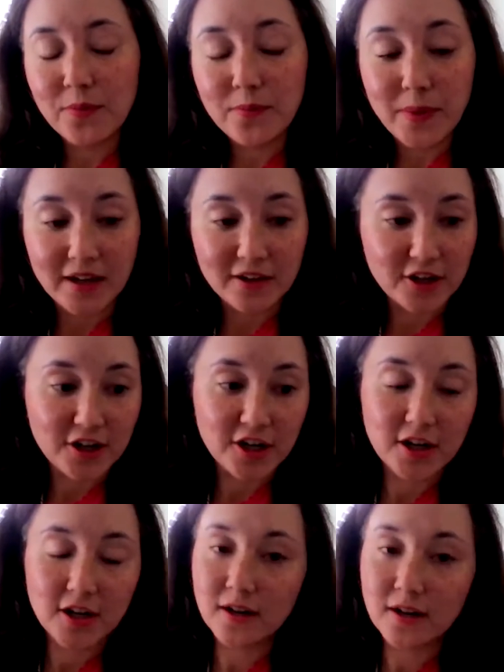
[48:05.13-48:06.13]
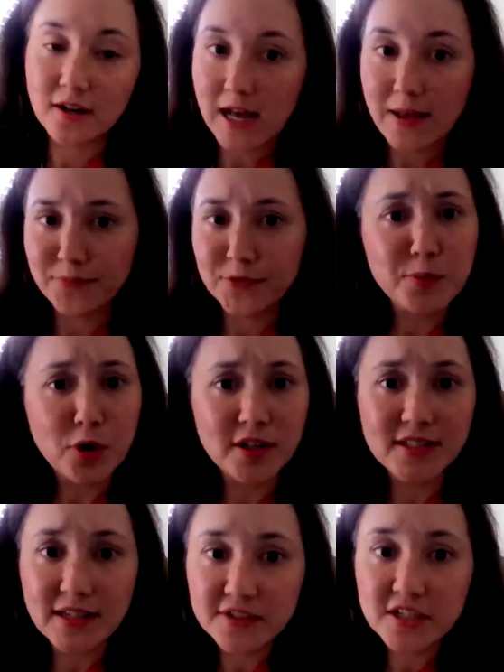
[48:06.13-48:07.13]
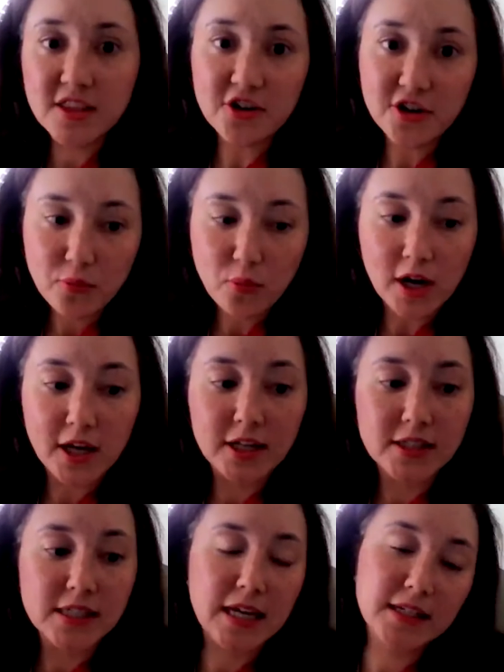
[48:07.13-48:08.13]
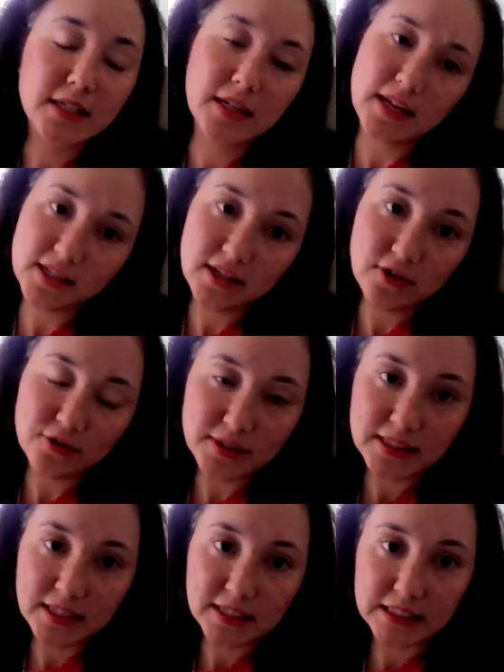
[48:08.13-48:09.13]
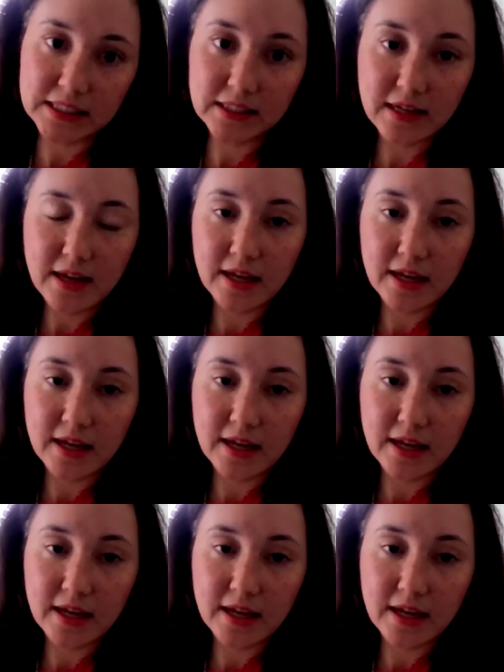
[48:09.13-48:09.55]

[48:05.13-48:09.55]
Banneker was born in 1731, died in 1806,